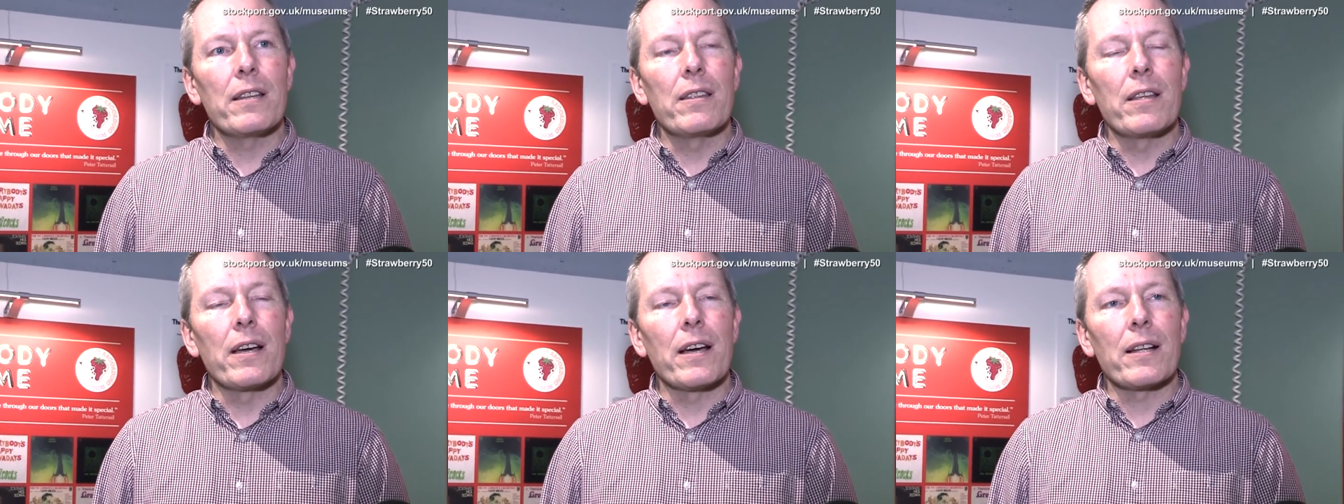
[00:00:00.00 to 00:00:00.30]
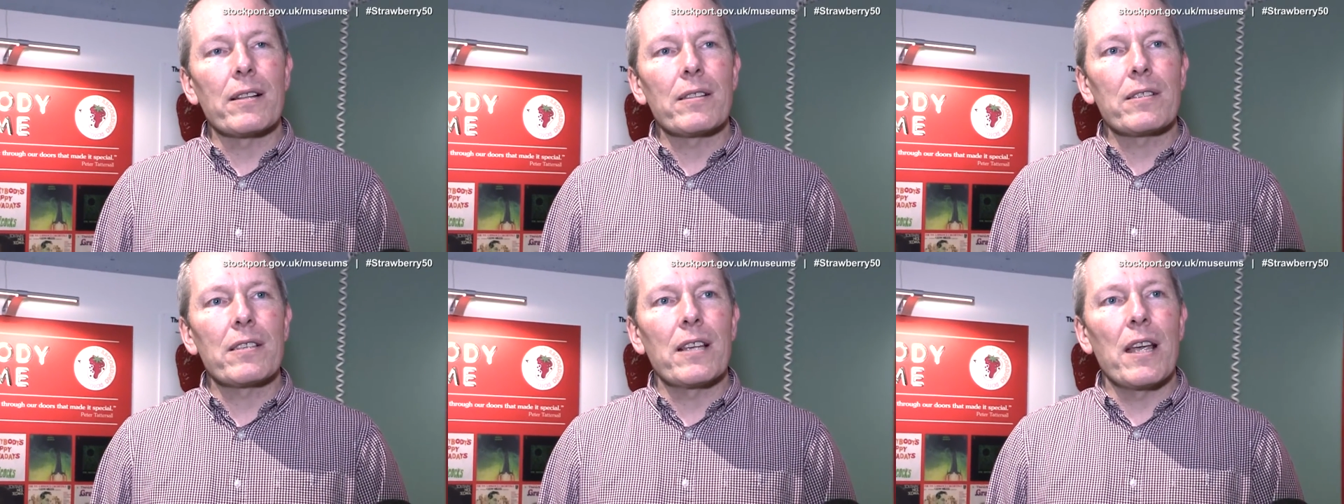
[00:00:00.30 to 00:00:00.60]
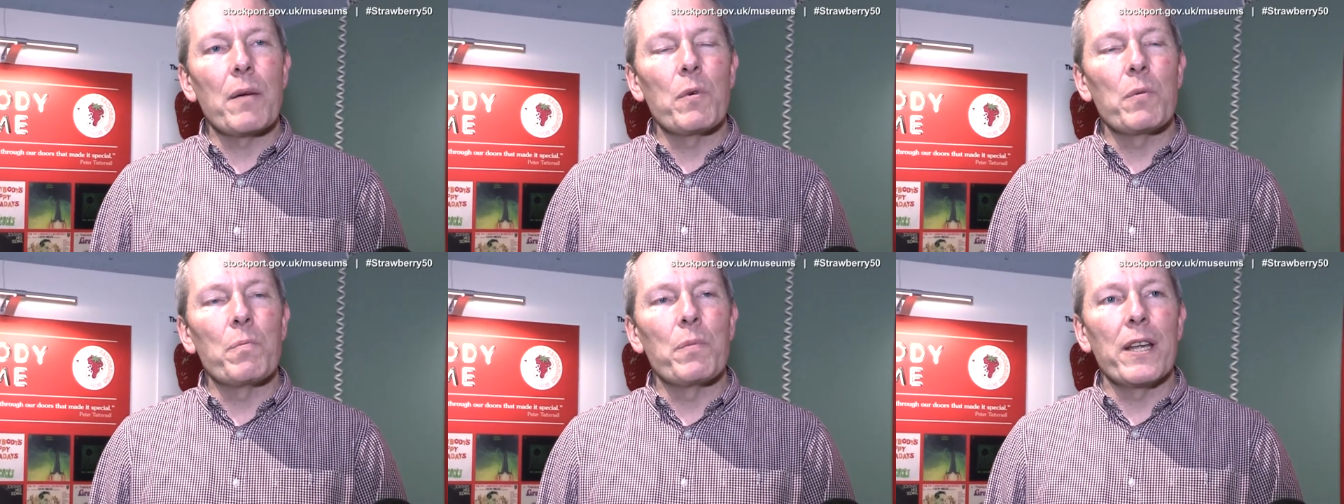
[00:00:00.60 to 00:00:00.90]
that
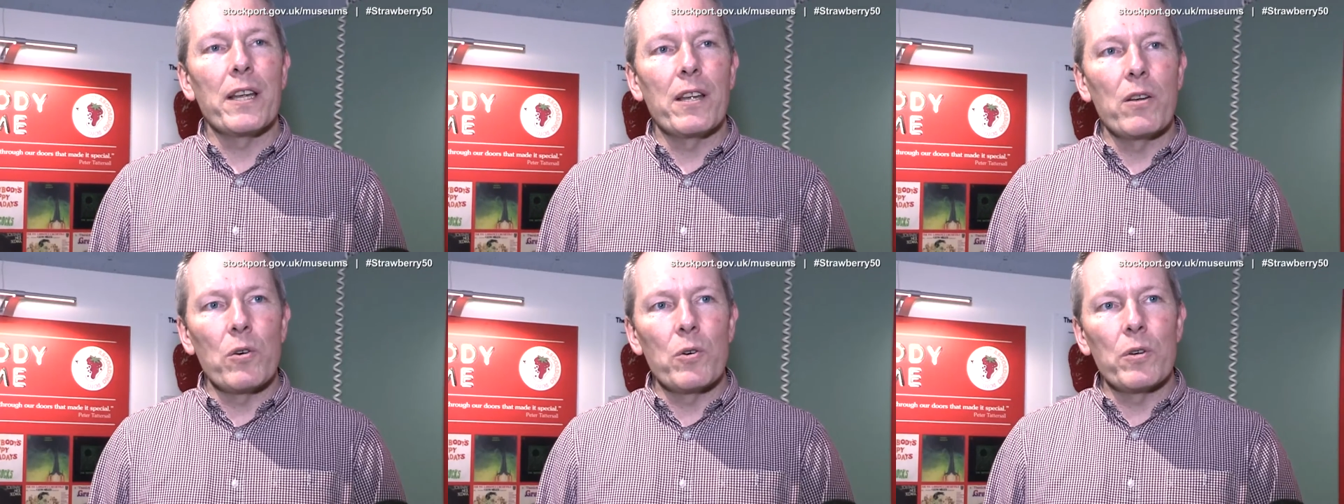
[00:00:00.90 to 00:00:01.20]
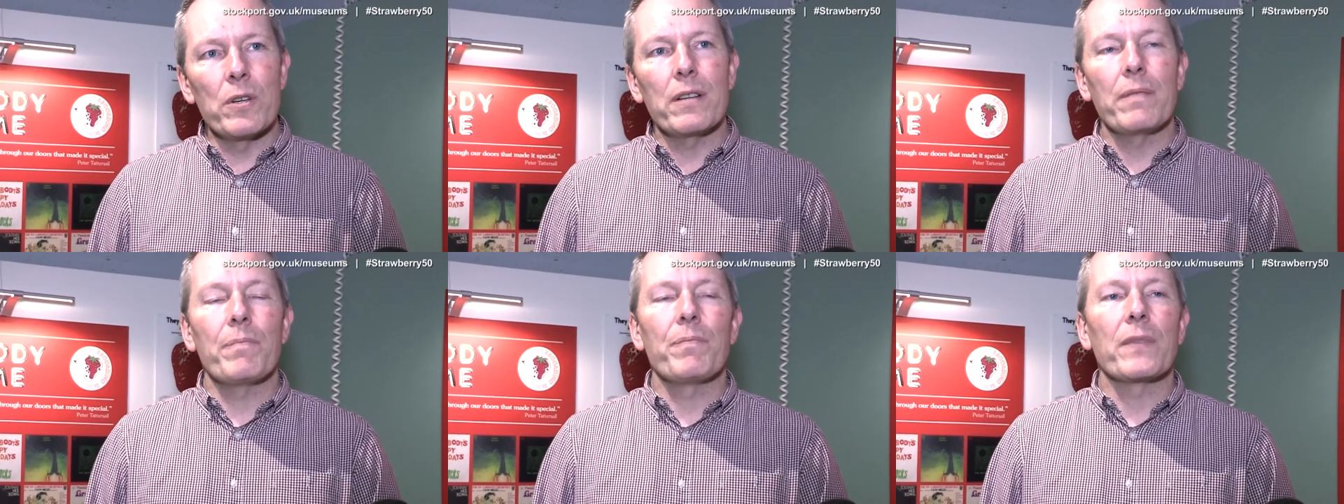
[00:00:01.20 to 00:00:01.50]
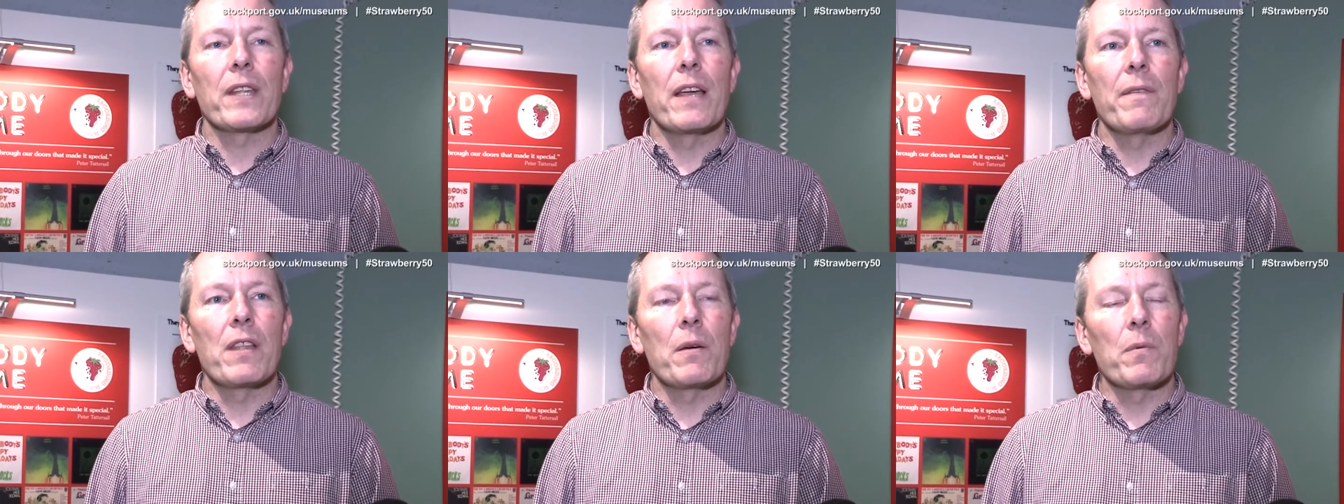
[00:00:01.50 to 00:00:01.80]
it would be good
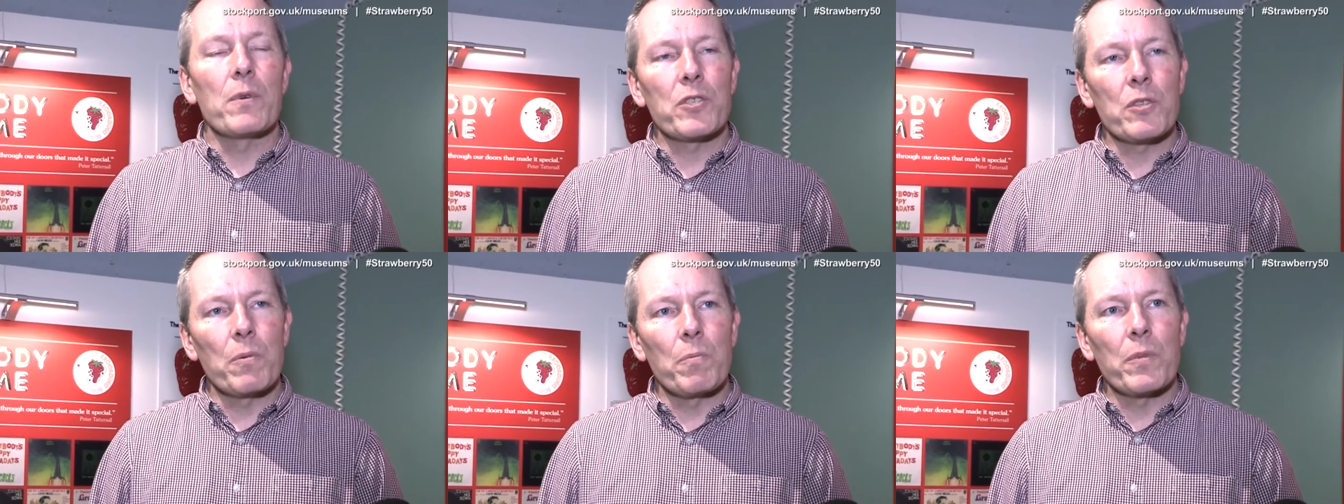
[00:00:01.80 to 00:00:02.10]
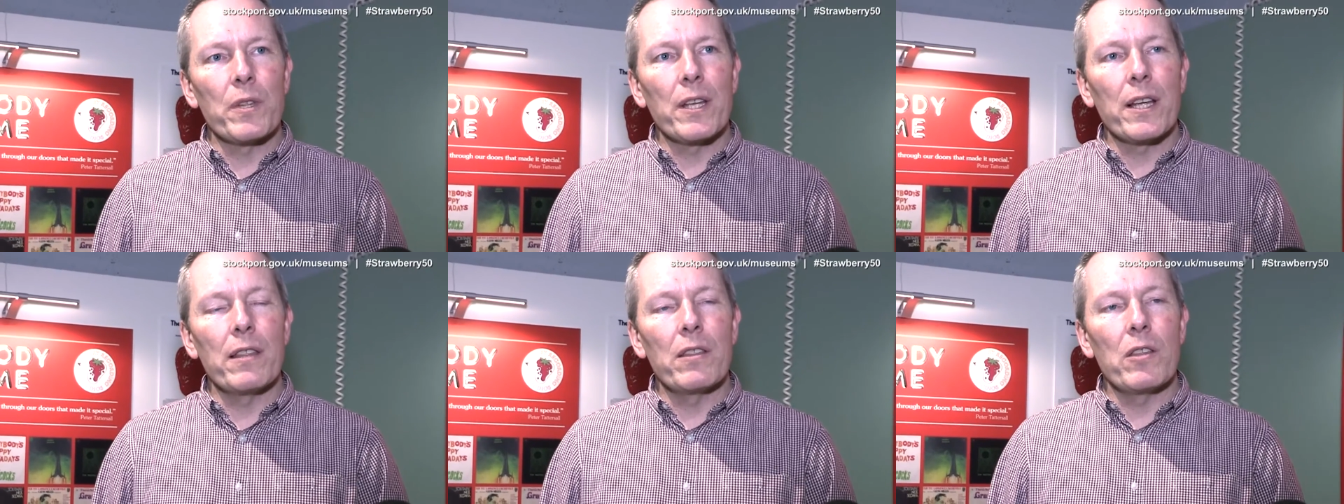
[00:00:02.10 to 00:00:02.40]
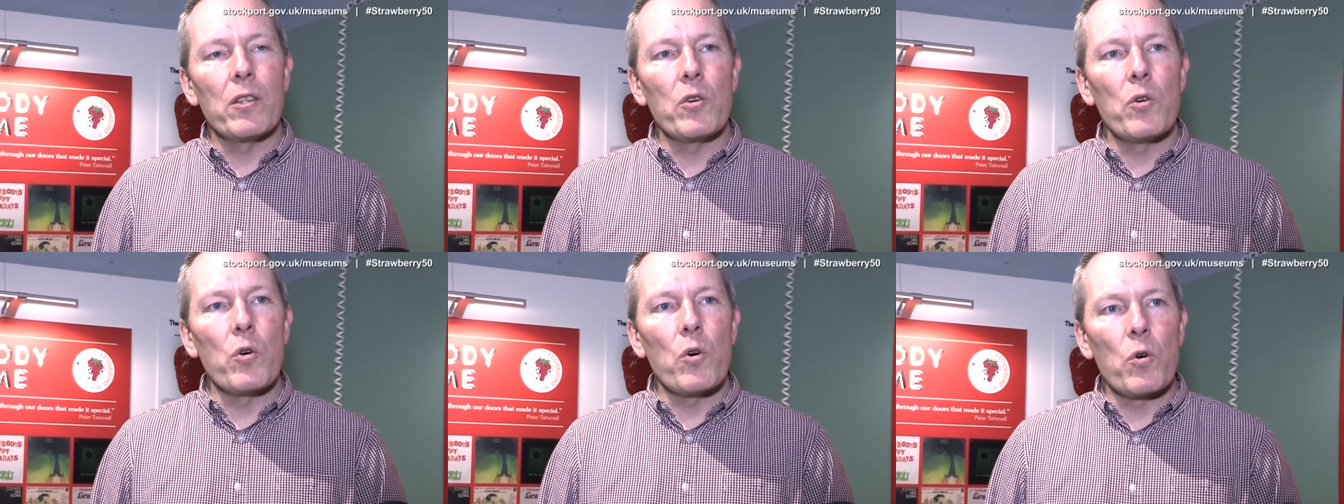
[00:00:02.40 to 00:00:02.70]
if there was something in the
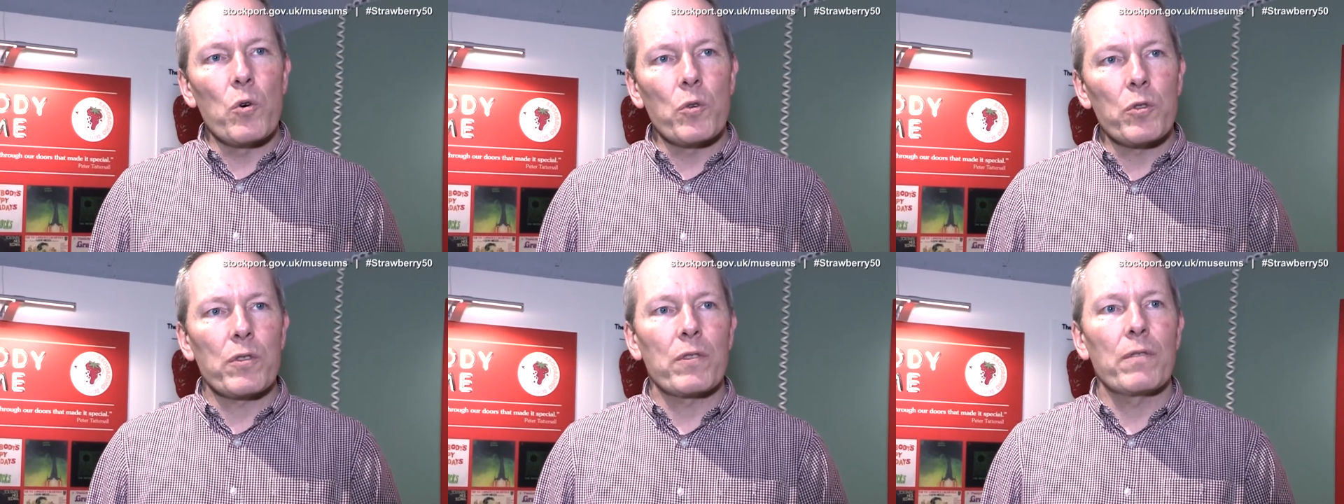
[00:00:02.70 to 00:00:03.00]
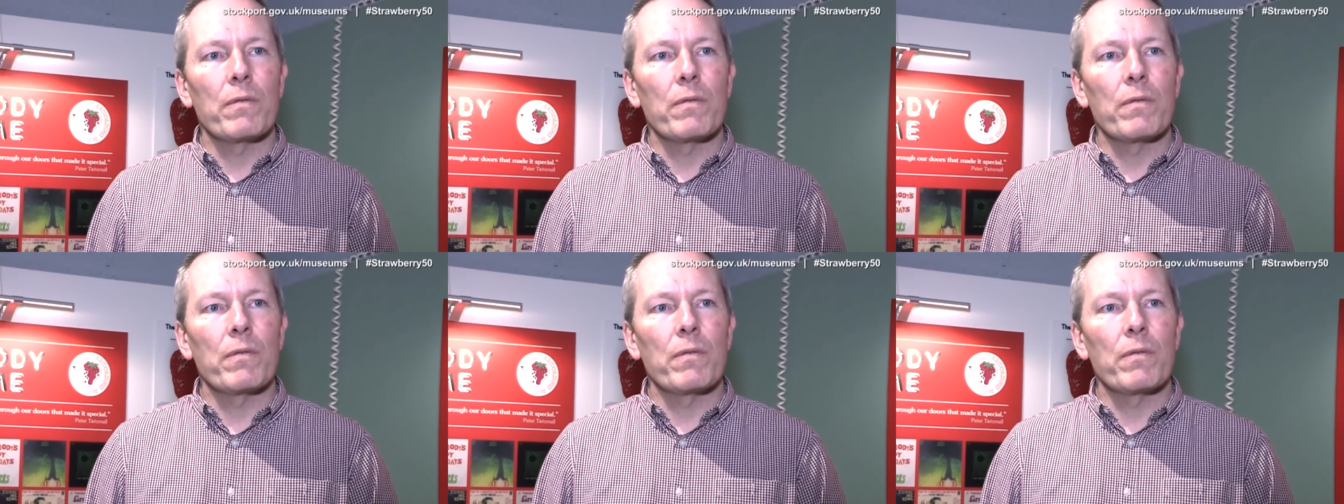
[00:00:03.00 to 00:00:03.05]
north